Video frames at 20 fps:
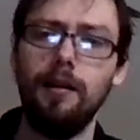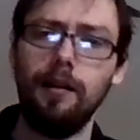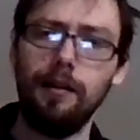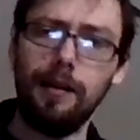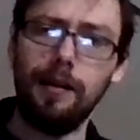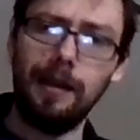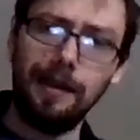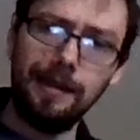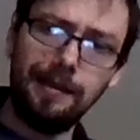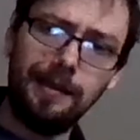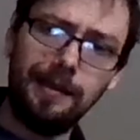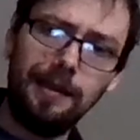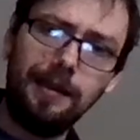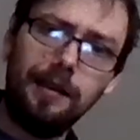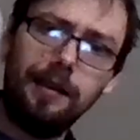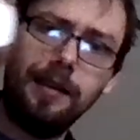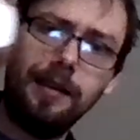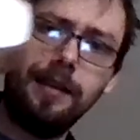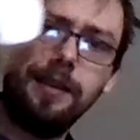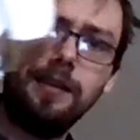
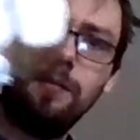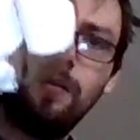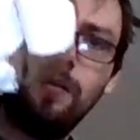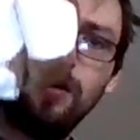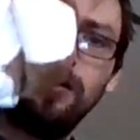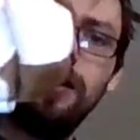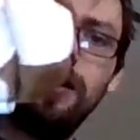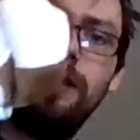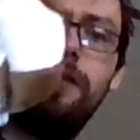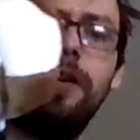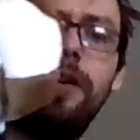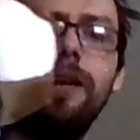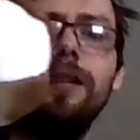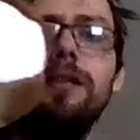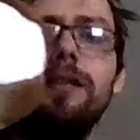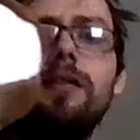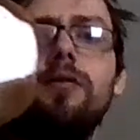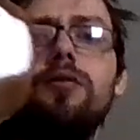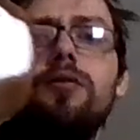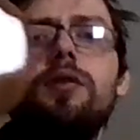And these monkey
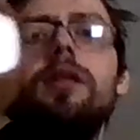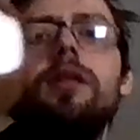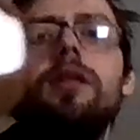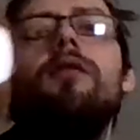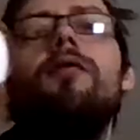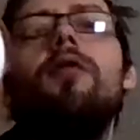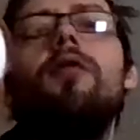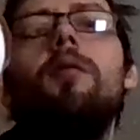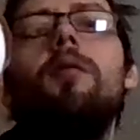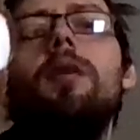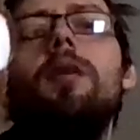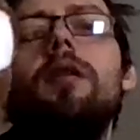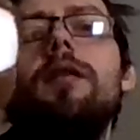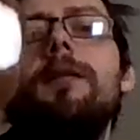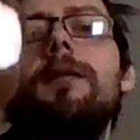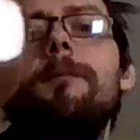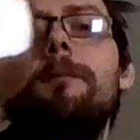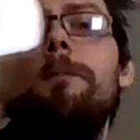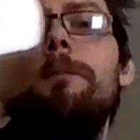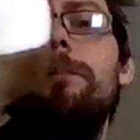things also from
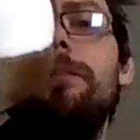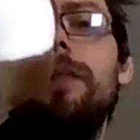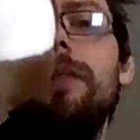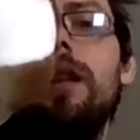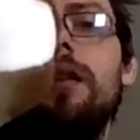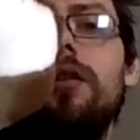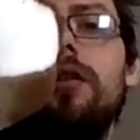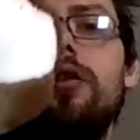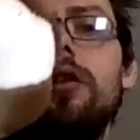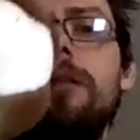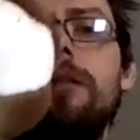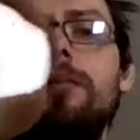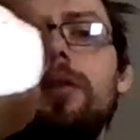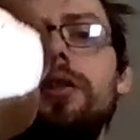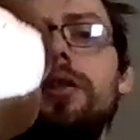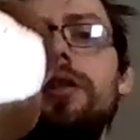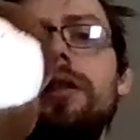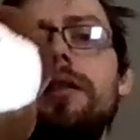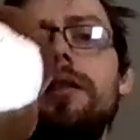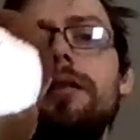a coin
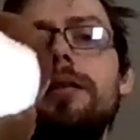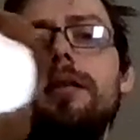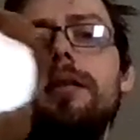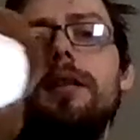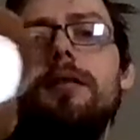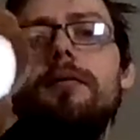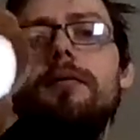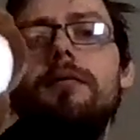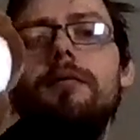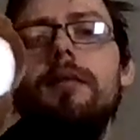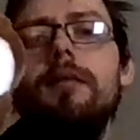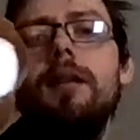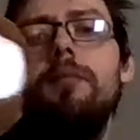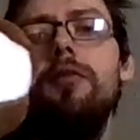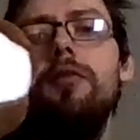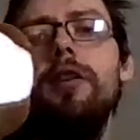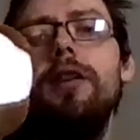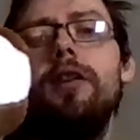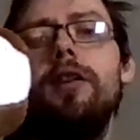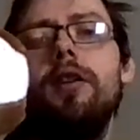pusher, so they're
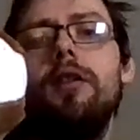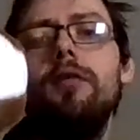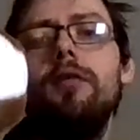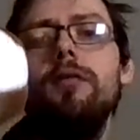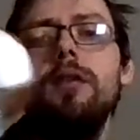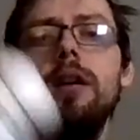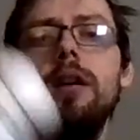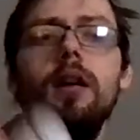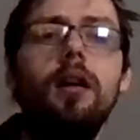pretty cool.